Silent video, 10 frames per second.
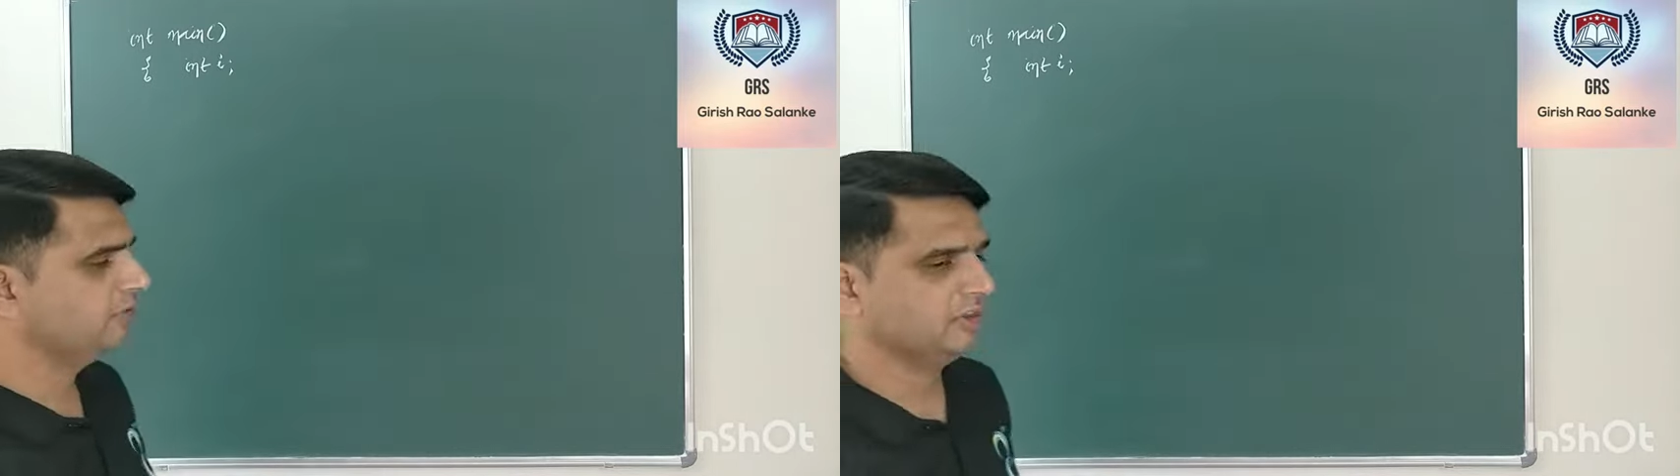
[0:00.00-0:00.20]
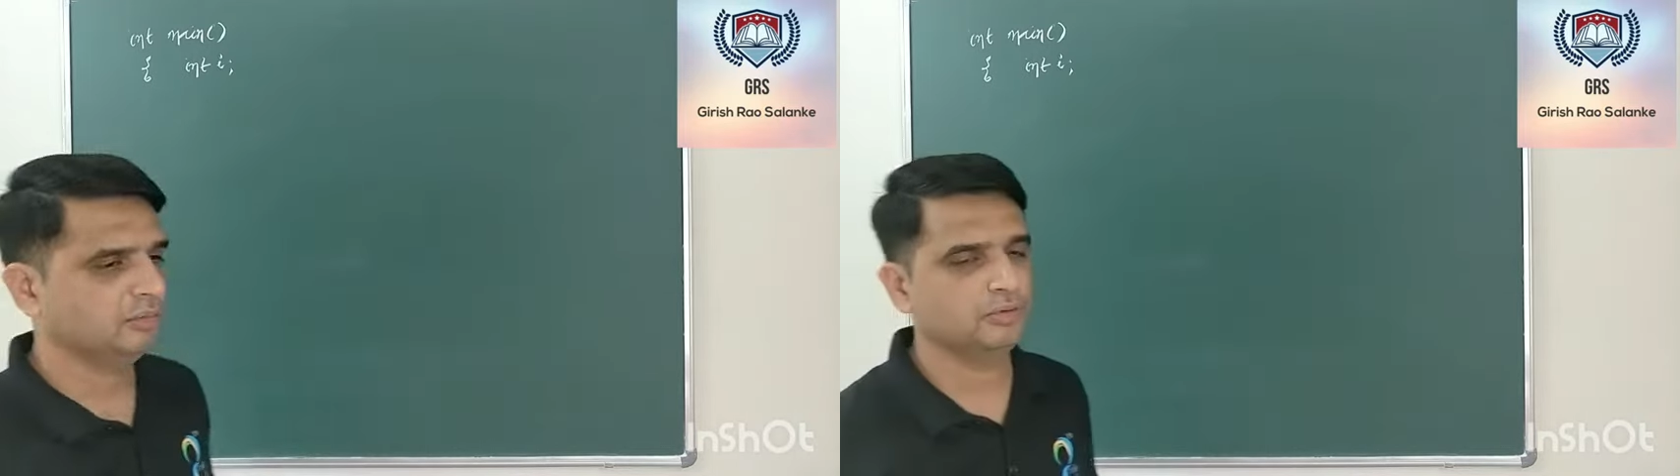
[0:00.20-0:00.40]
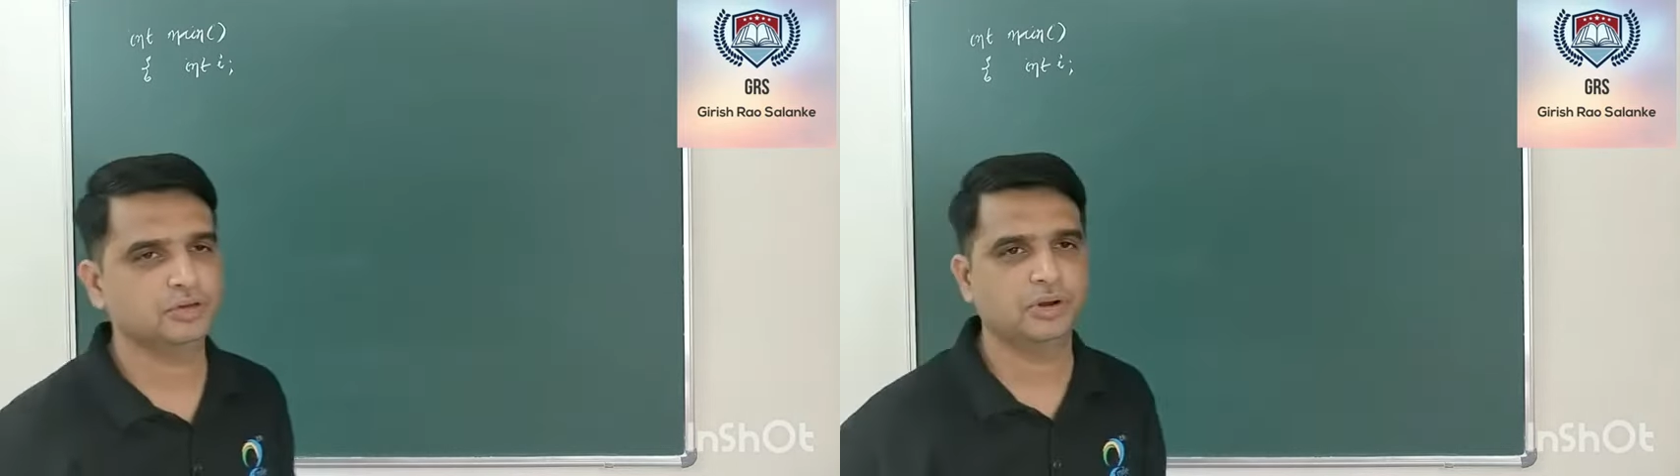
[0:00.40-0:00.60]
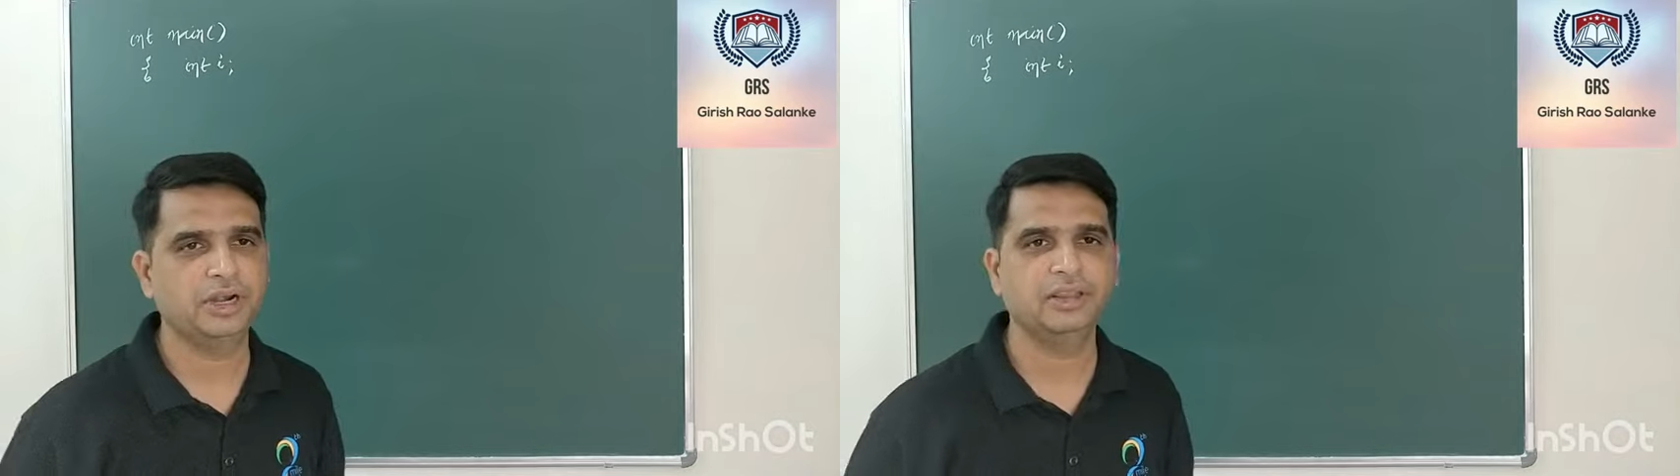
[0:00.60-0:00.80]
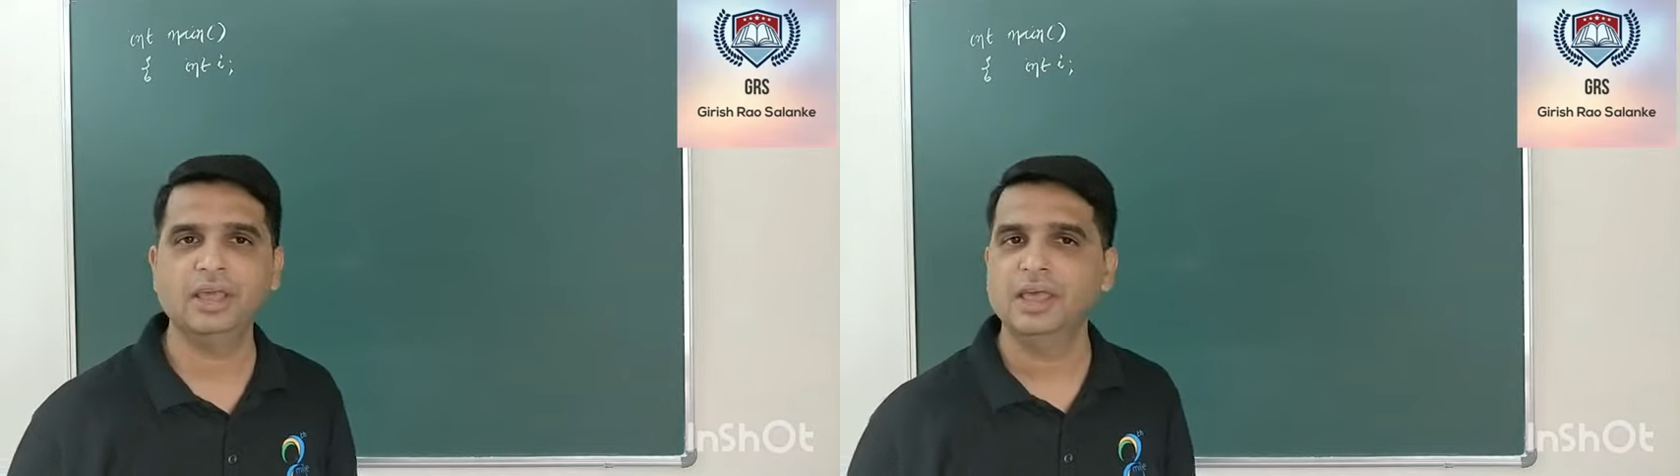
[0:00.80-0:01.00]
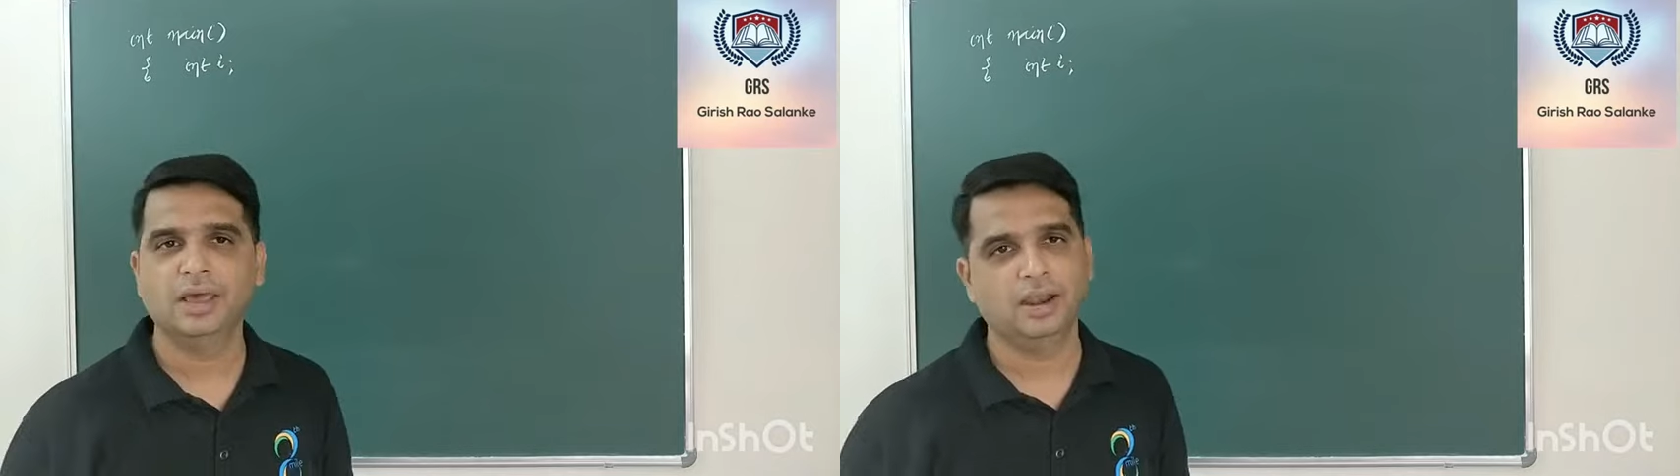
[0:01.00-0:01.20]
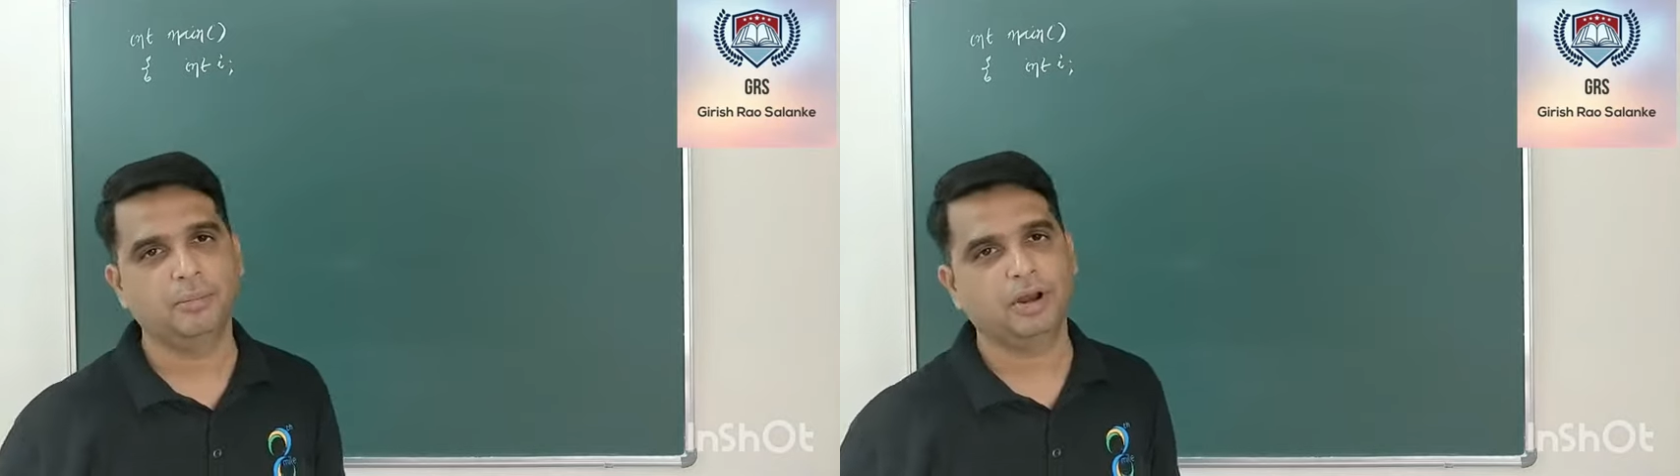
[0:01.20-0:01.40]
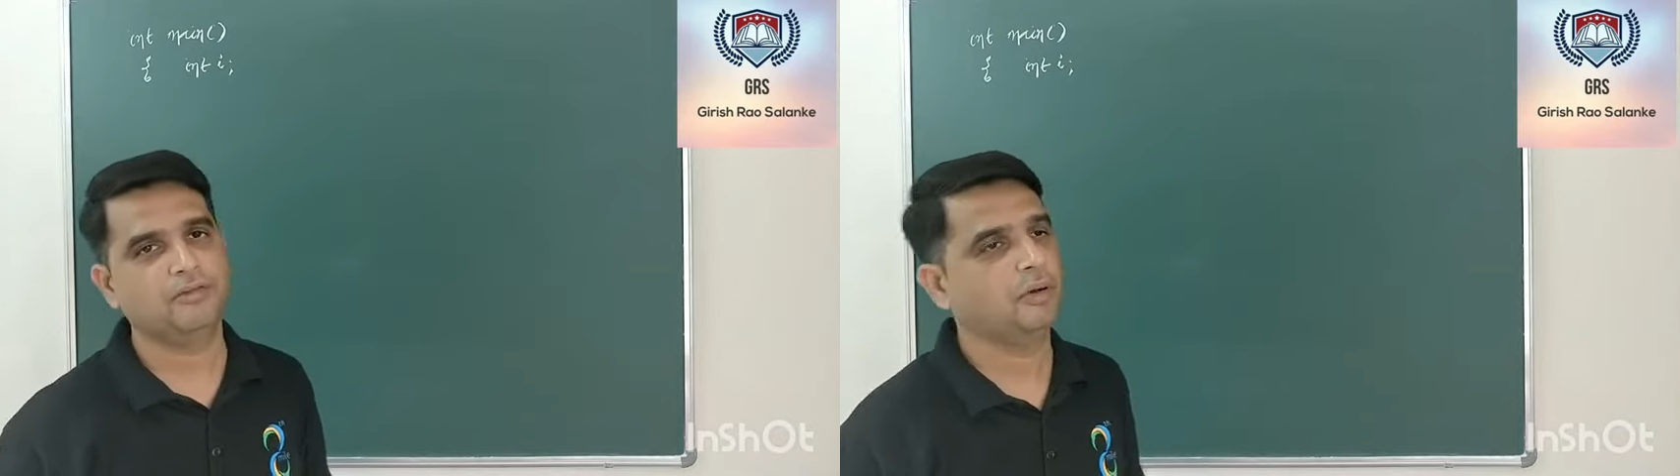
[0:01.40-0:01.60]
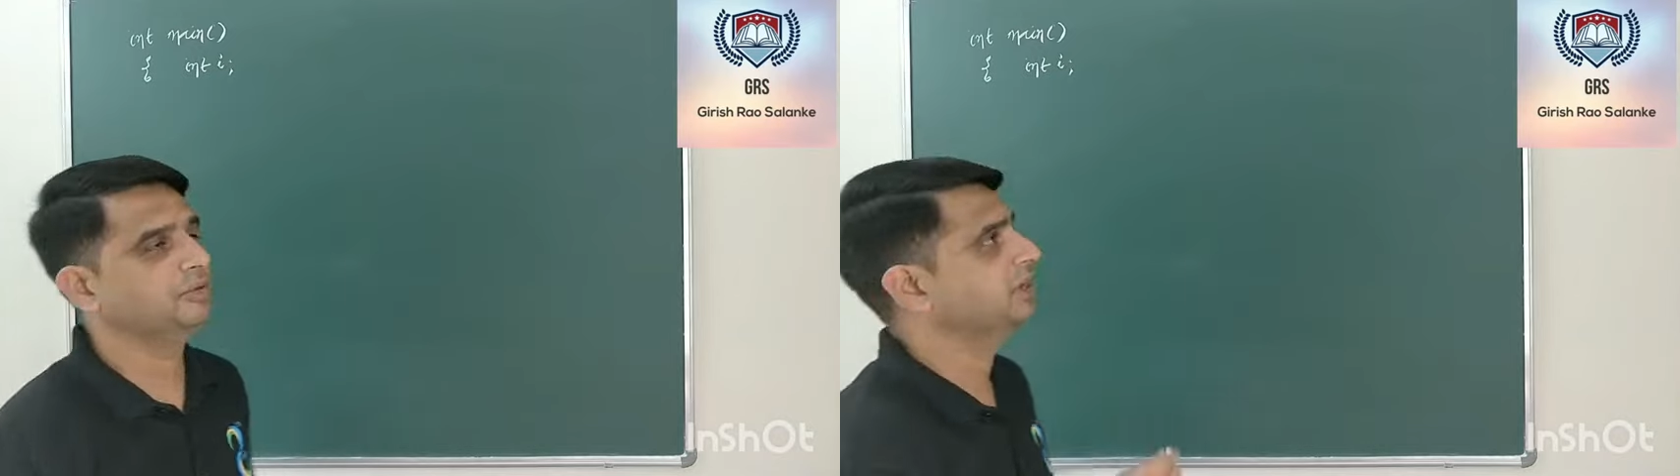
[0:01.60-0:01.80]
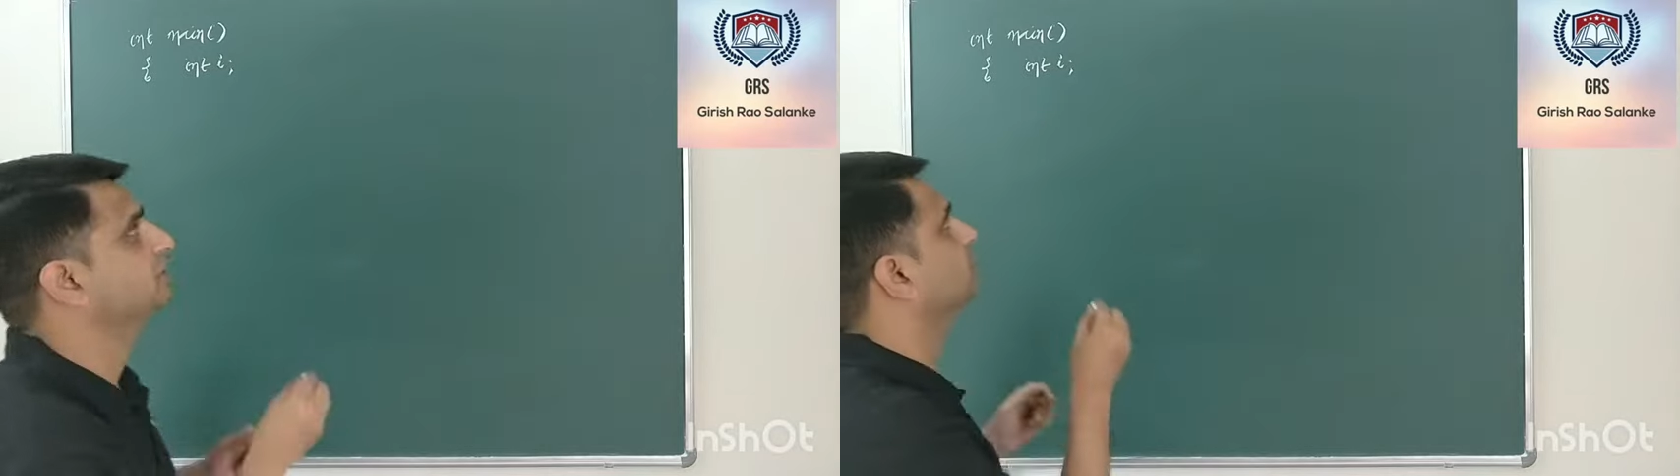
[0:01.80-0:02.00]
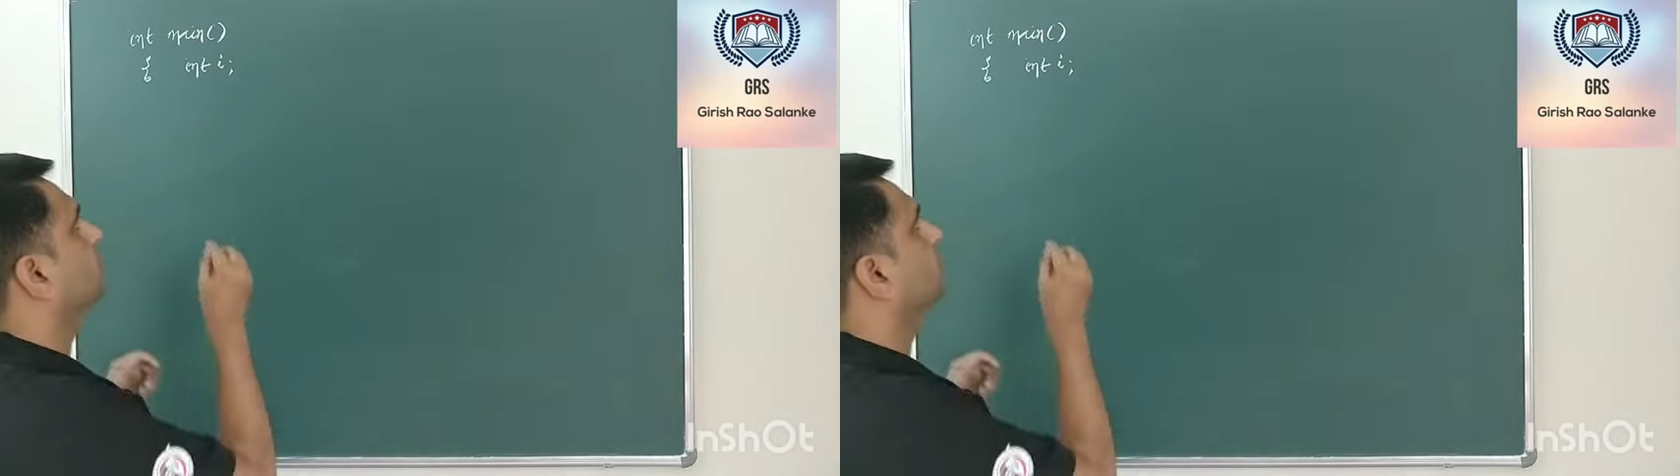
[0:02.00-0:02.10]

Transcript: We are supposed to read the number of objects.